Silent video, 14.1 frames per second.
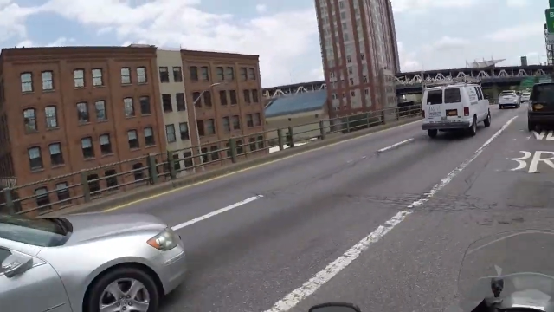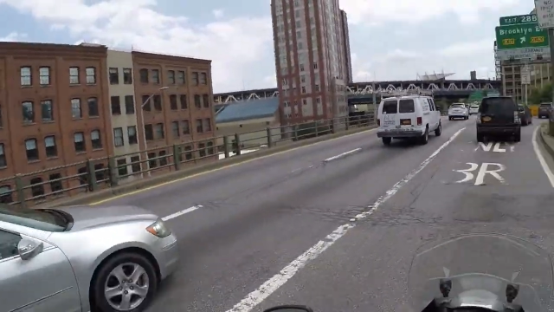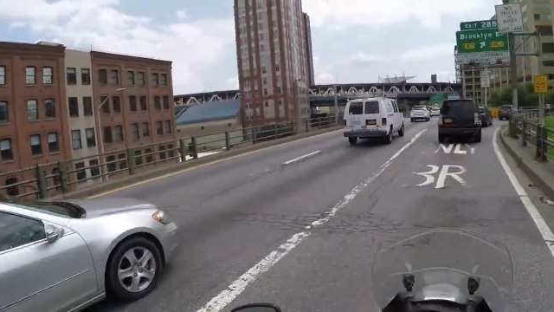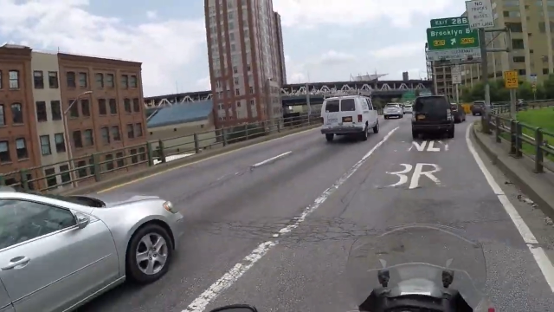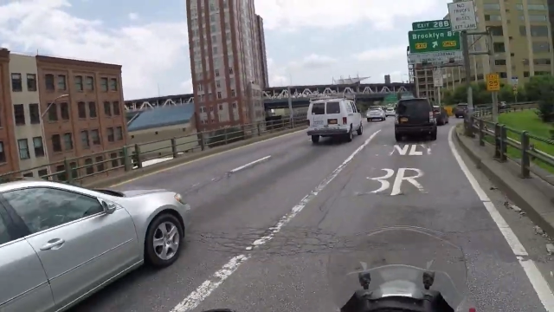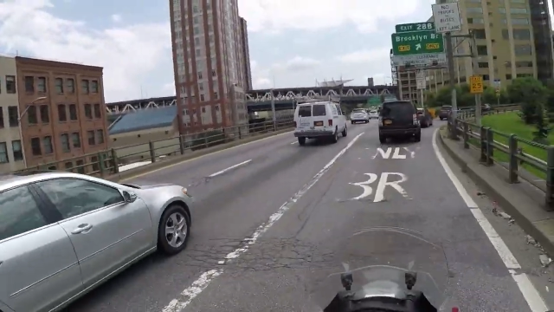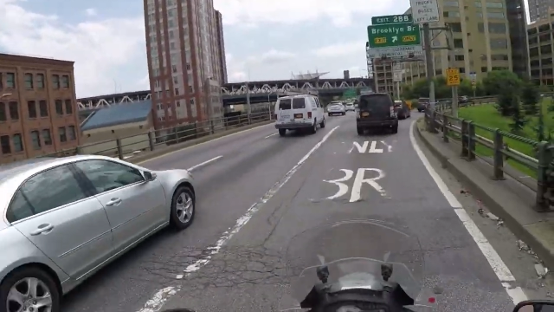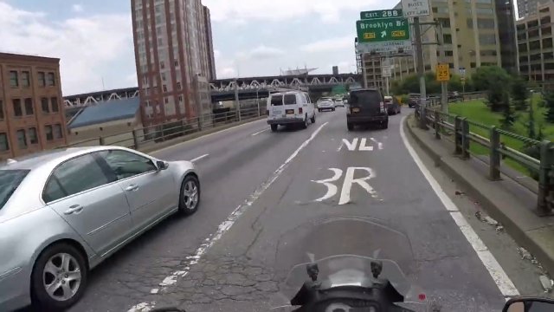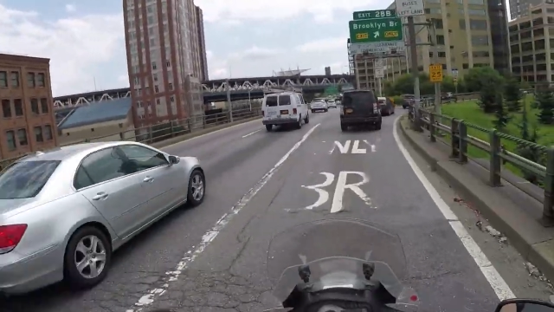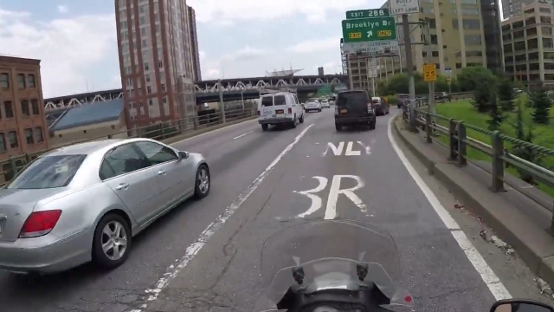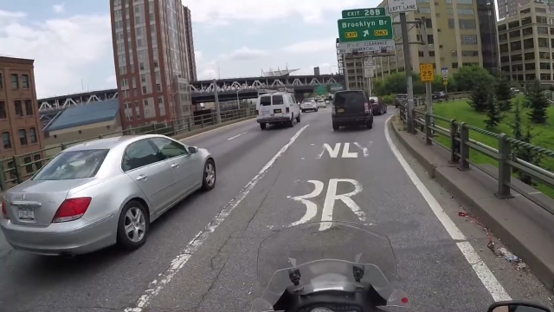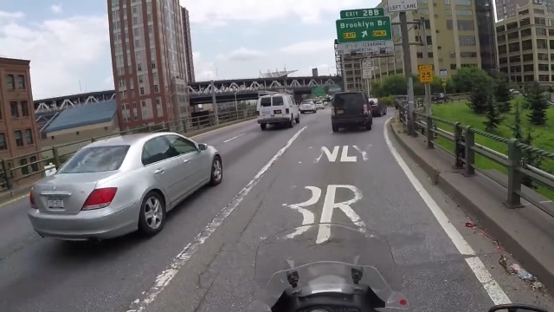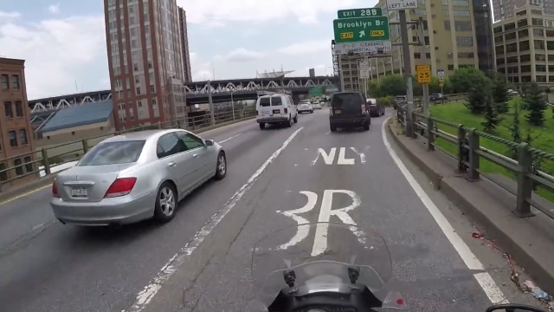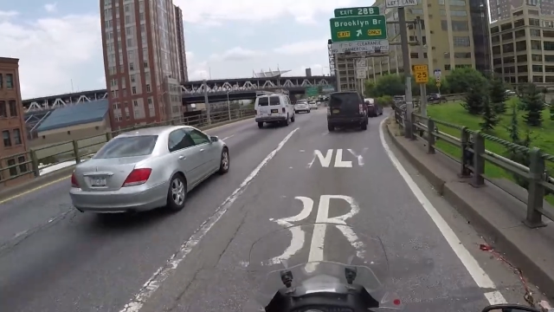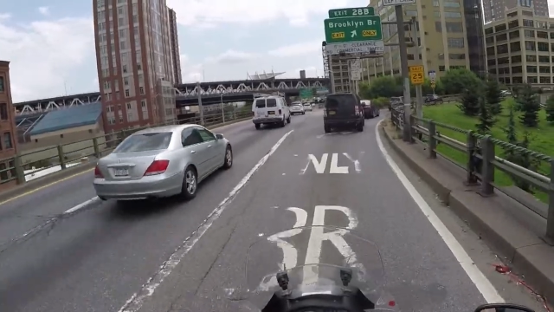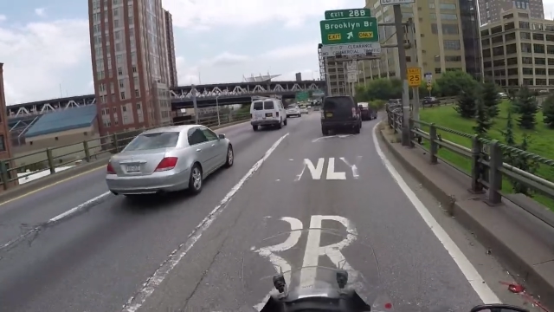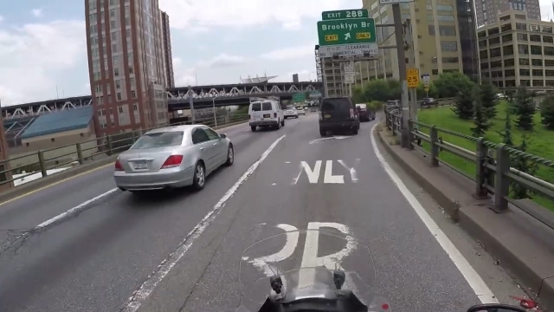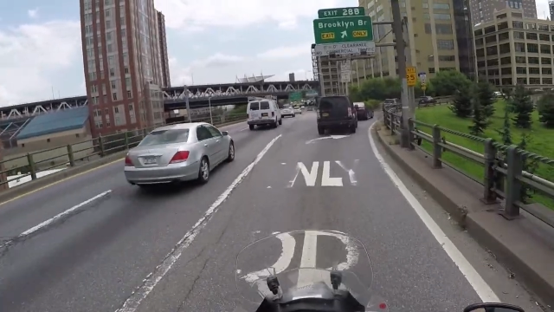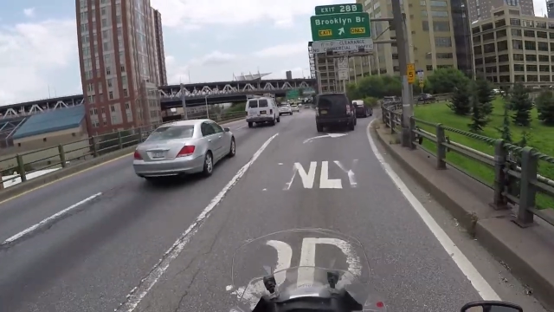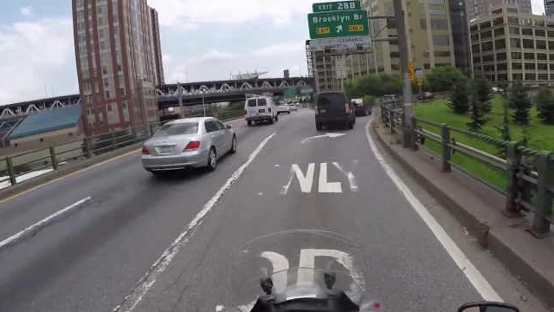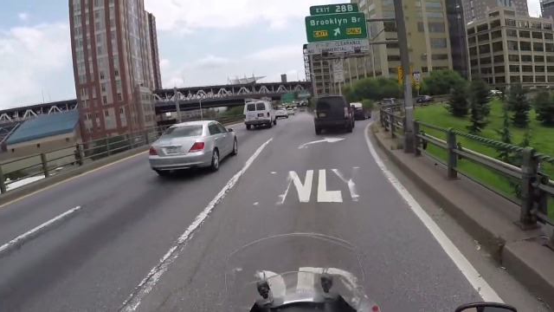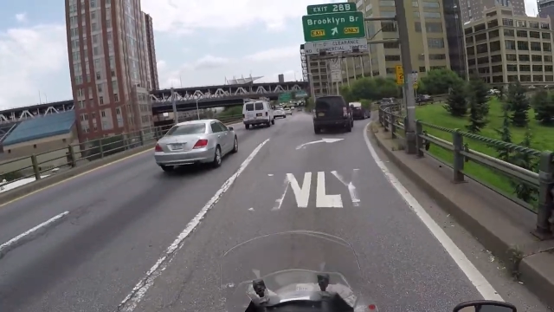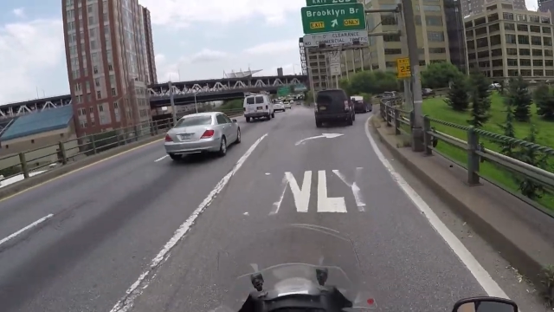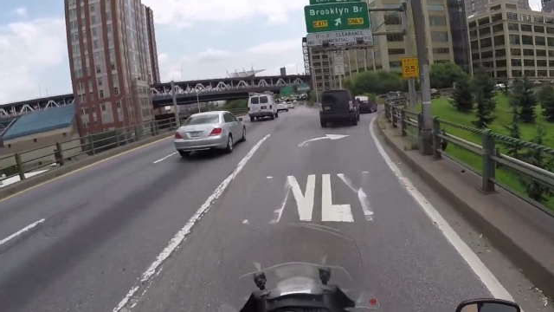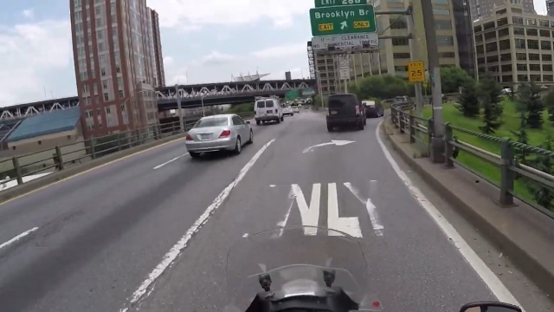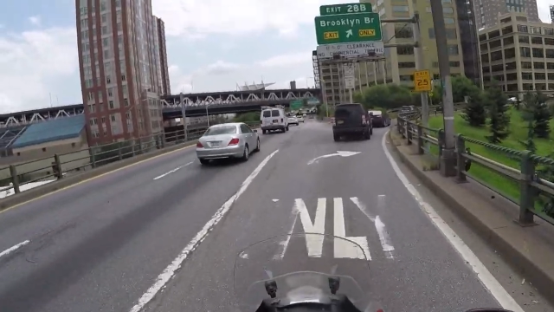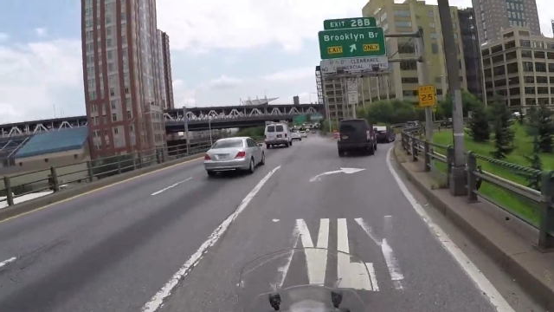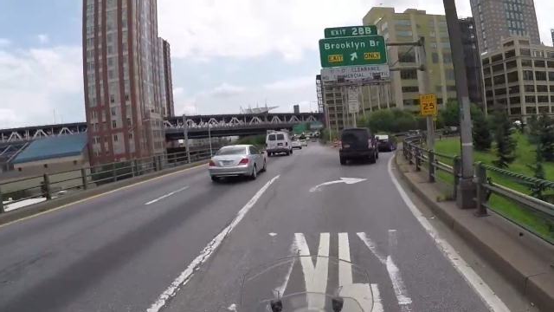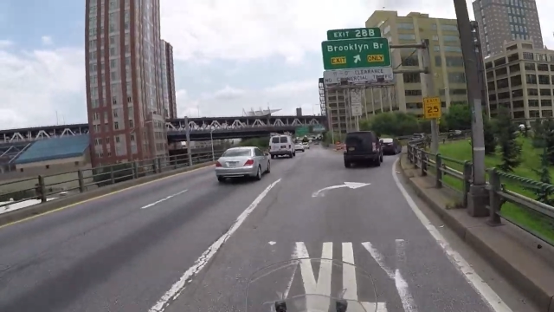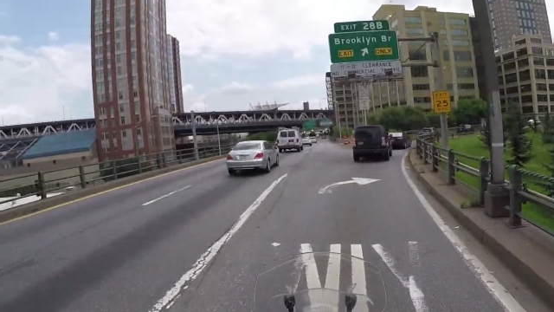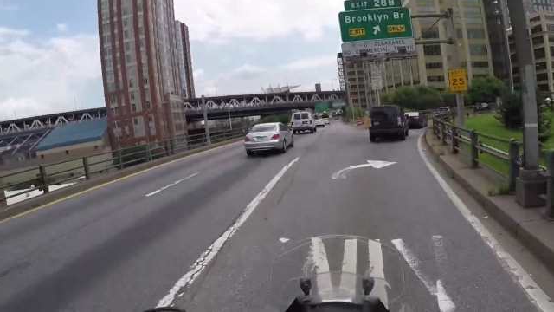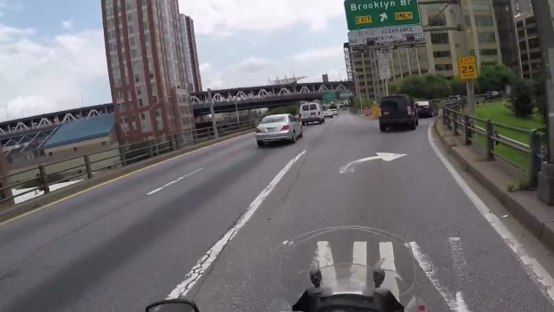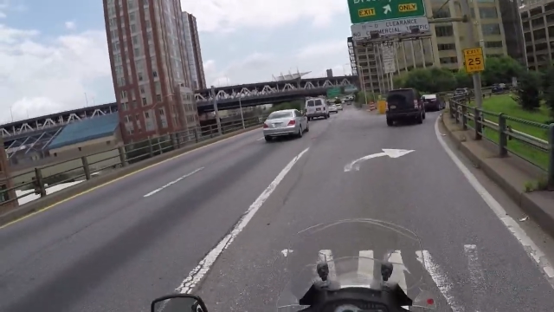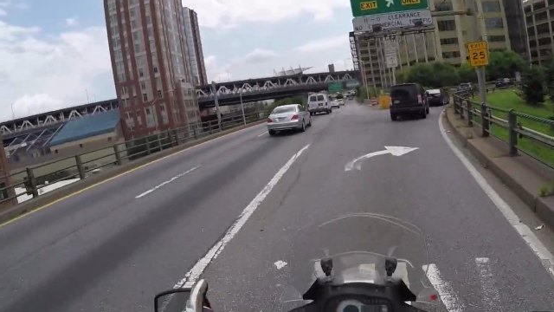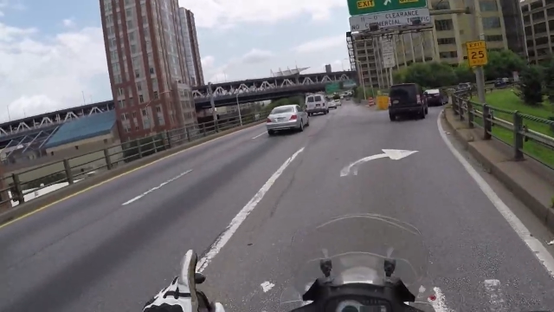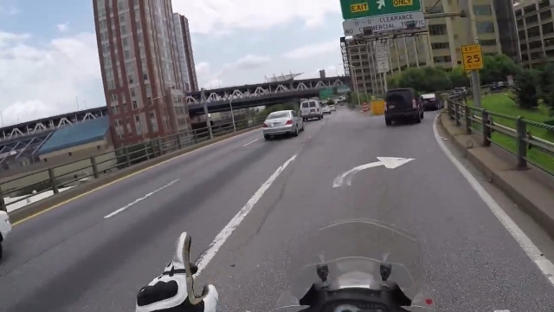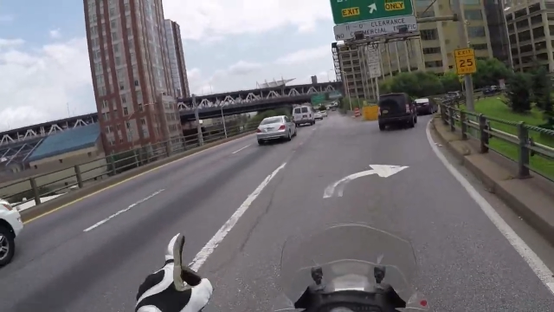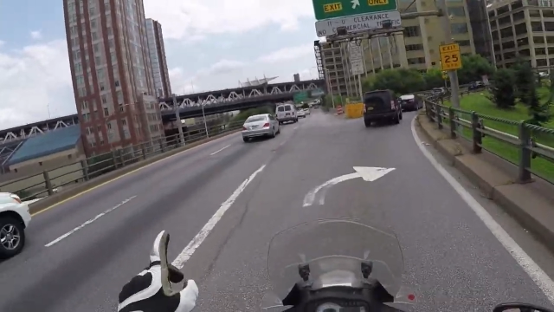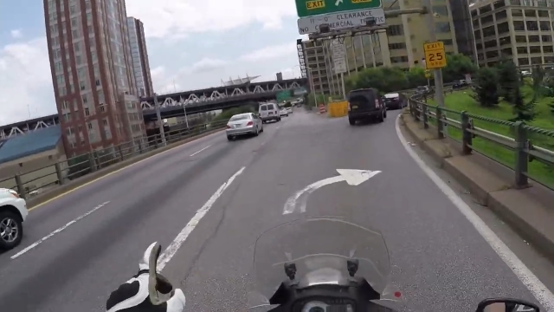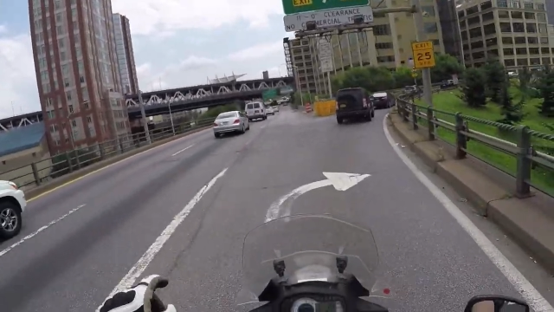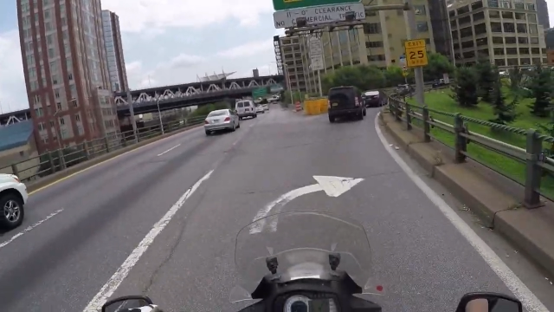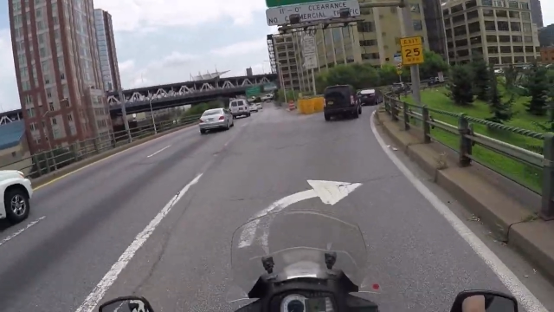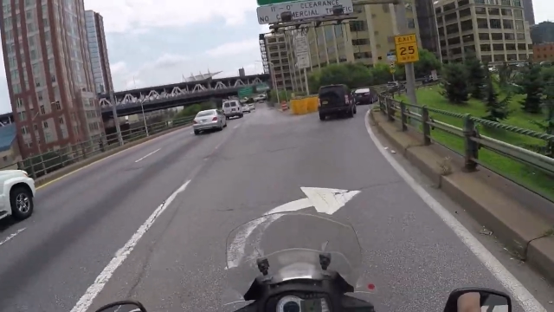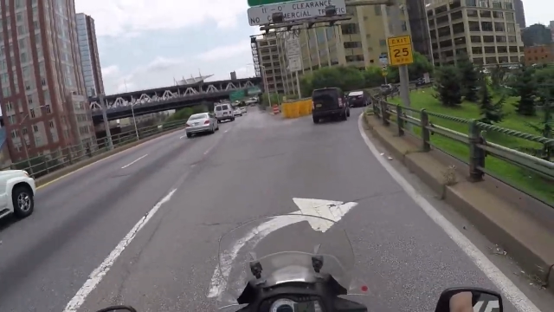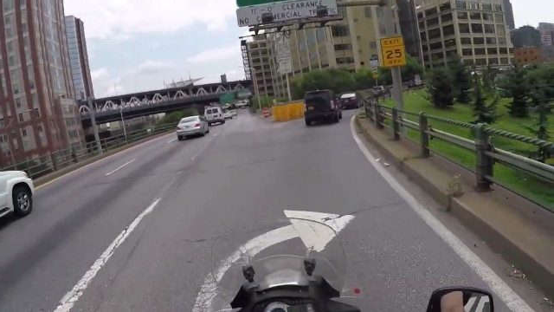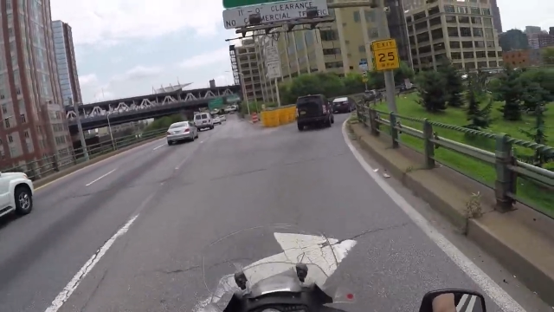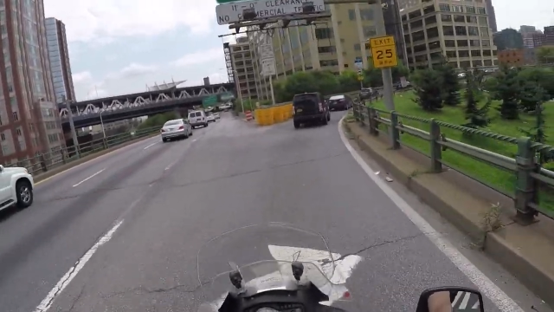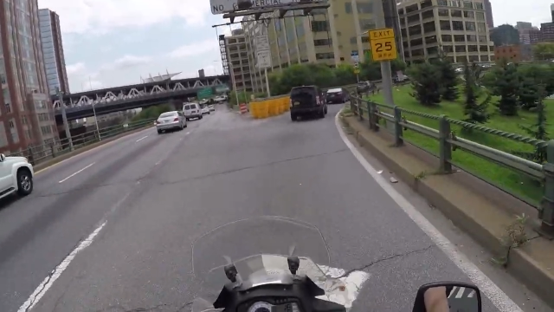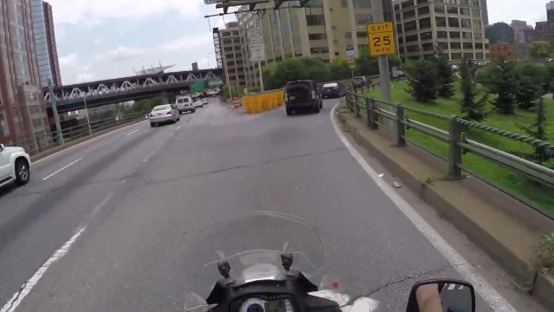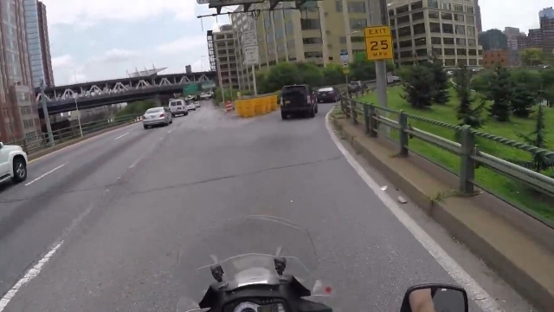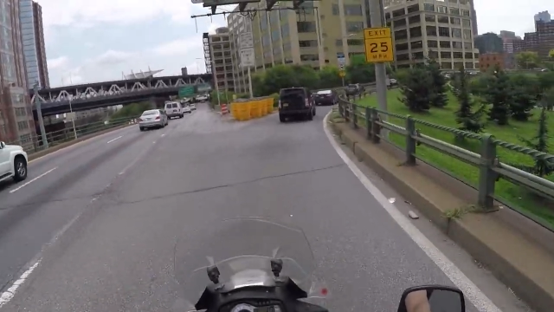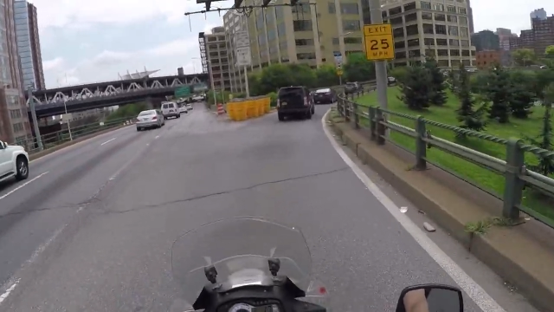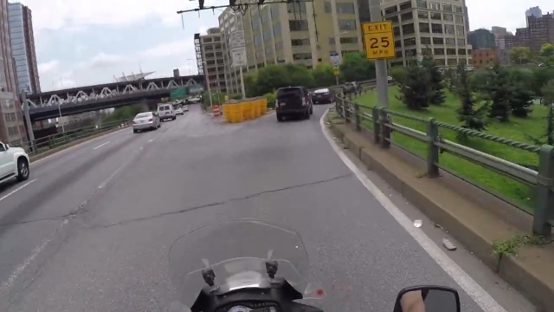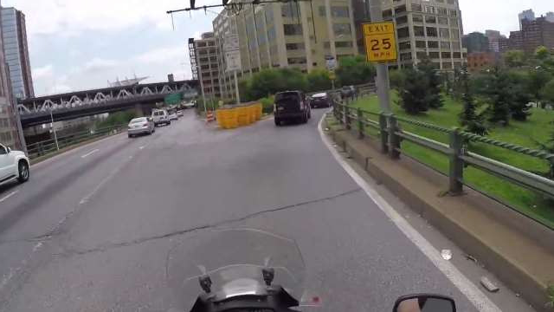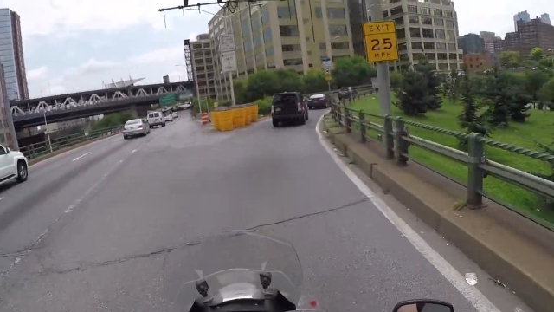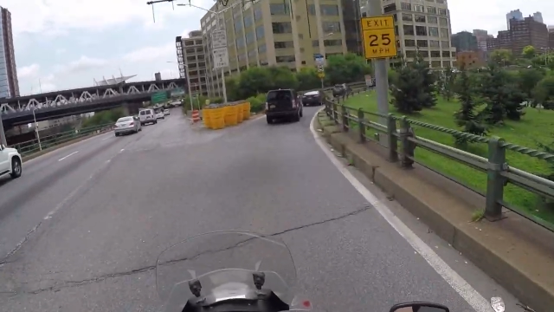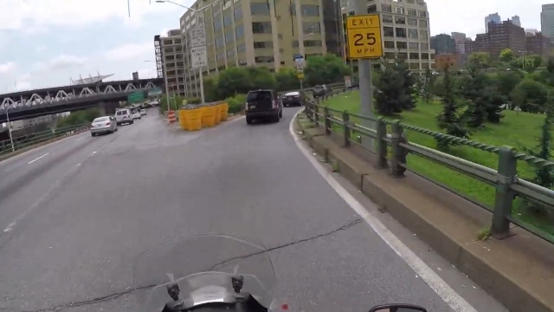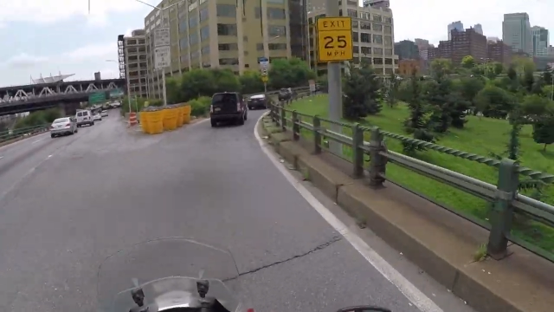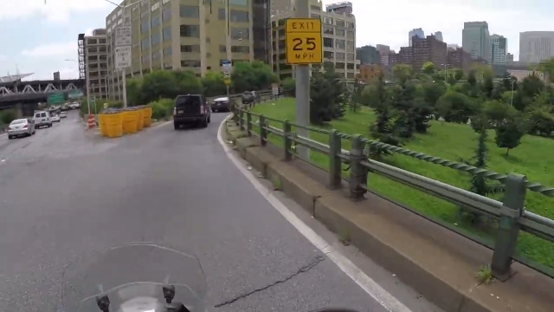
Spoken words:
Nobody's mouth can be seen.